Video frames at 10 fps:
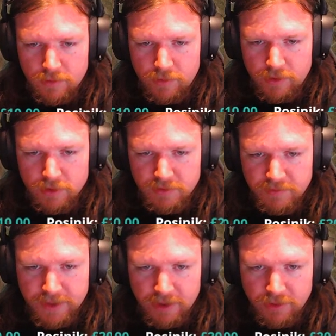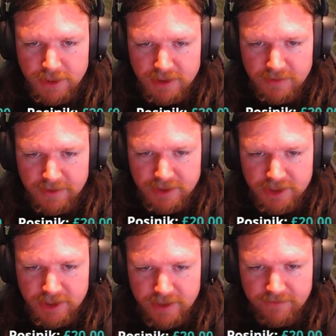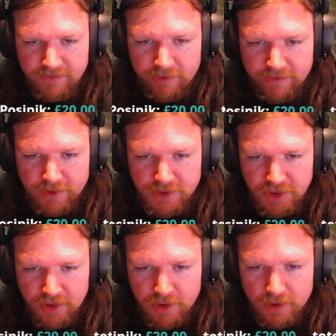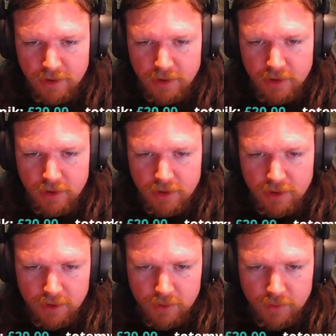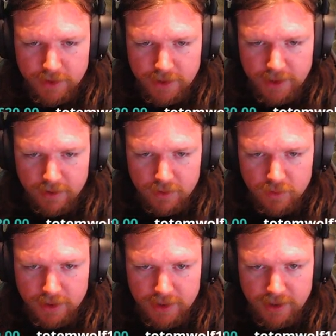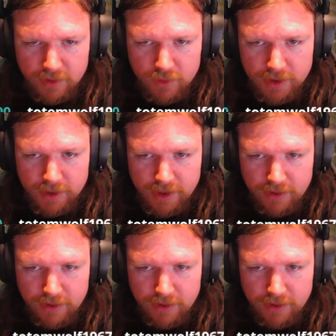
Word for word: Got some big units coming into Jinan very, very soon. Quickly, quickly, quickly.